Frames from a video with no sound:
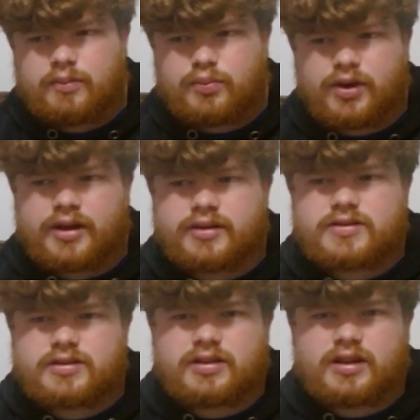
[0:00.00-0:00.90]

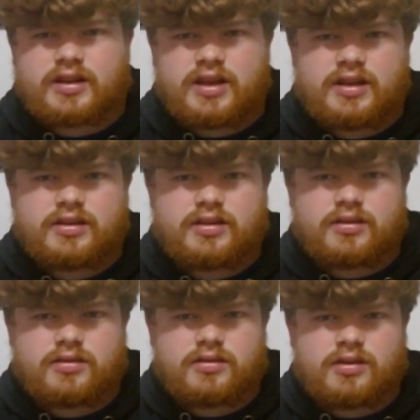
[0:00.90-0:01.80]
But
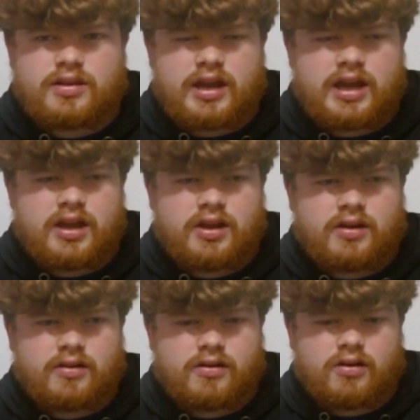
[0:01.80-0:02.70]
again,
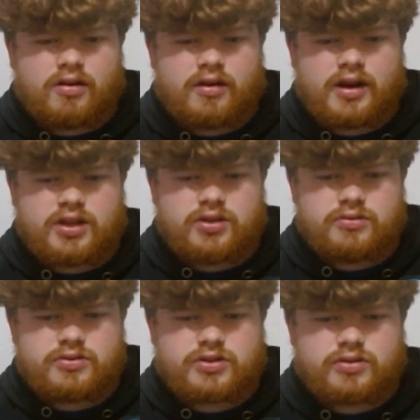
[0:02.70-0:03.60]
they are a
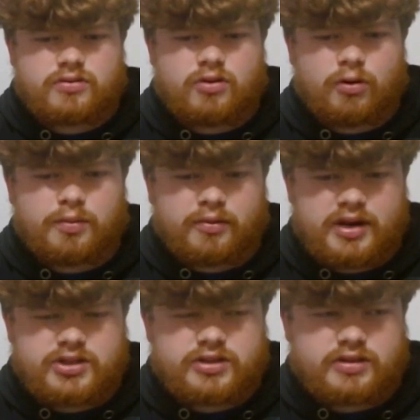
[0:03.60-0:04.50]
huge
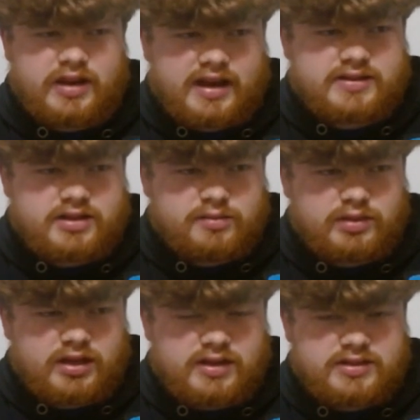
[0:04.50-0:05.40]
corporation as an
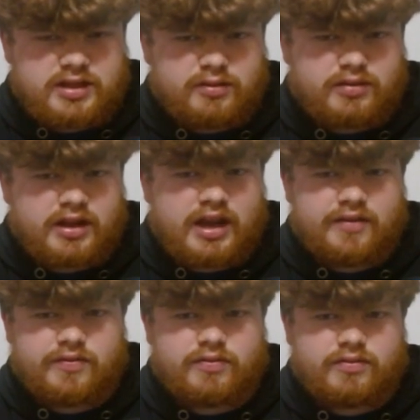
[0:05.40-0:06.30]
NBA team. They
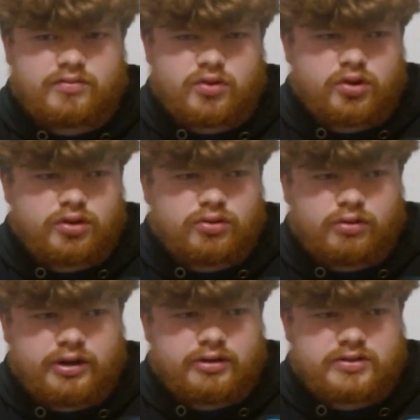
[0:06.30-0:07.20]
have good
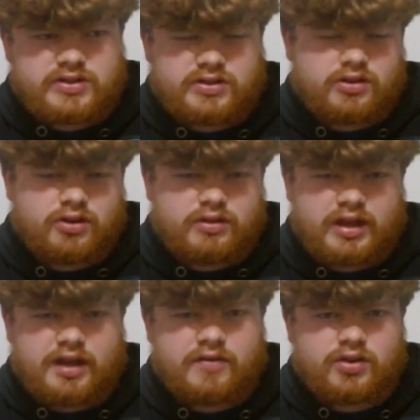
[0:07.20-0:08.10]
lawyers, they
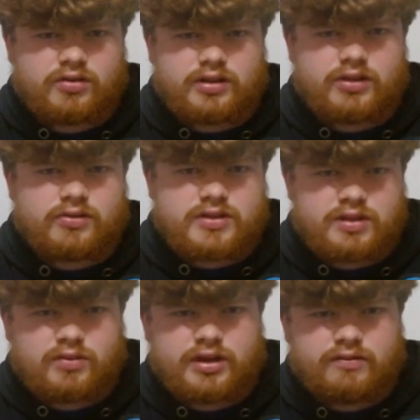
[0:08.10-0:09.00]
have a good legal
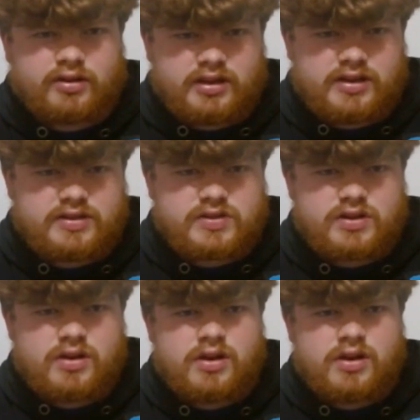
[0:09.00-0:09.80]
team, whatever it is.